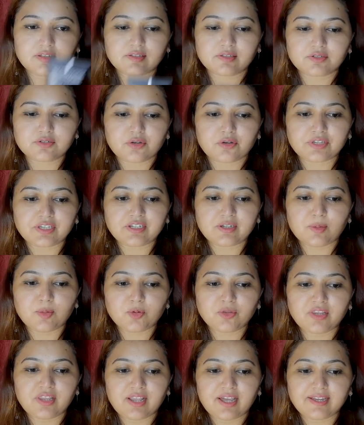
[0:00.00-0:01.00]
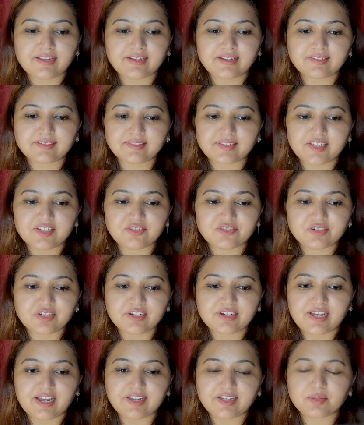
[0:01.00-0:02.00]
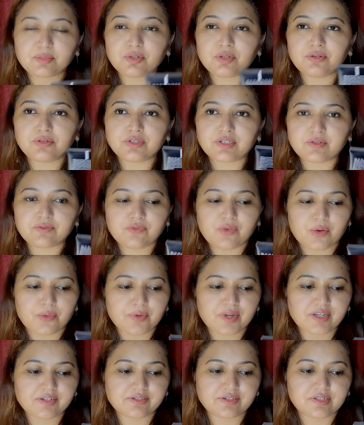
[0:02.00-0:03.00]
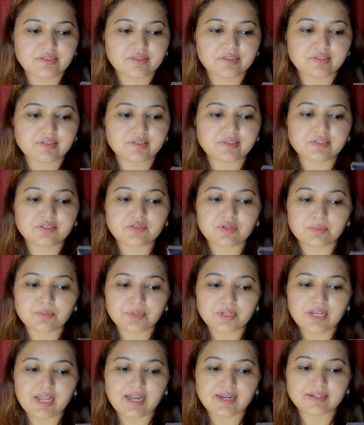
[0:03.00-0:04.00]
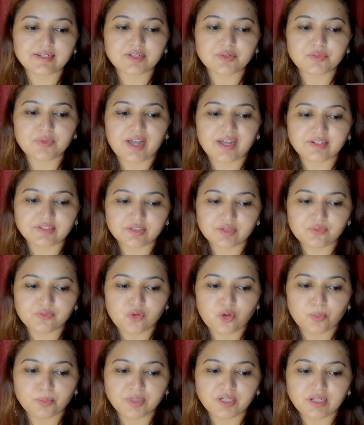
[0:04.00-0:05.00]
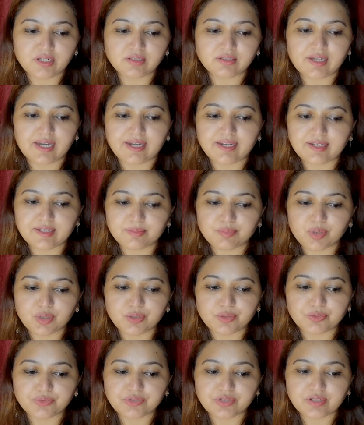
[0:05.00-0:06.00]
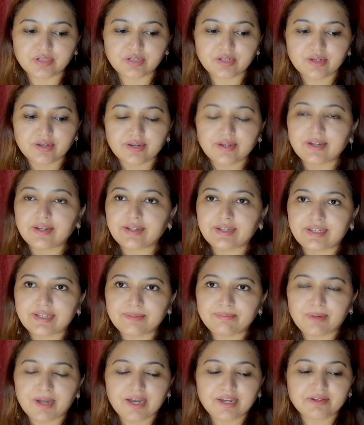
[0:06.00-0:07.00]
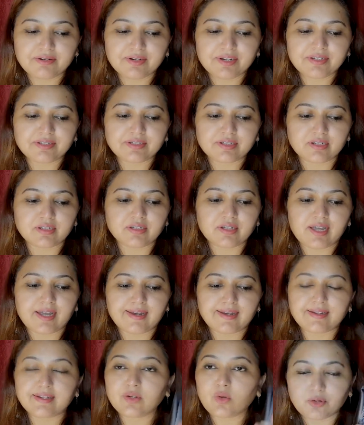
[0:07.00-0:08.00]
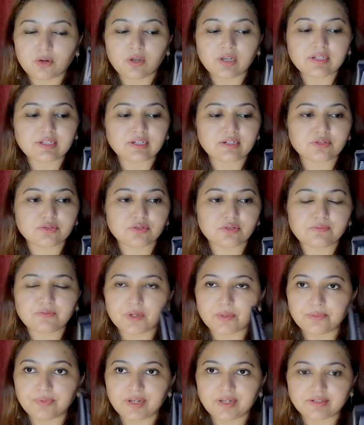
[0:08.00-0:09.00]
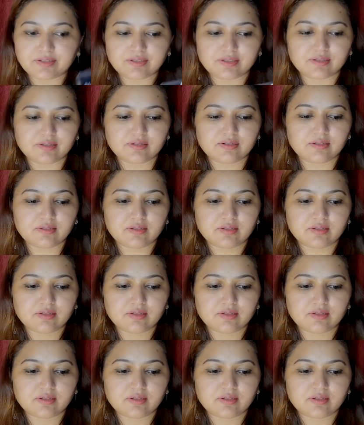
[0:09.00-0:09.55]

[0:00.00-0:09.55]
So talking about the Nykaa Skin Shield Anti-Pollution Foundation, this is a triple active action formula, anti-pollution, deep hydration and oil control foundation.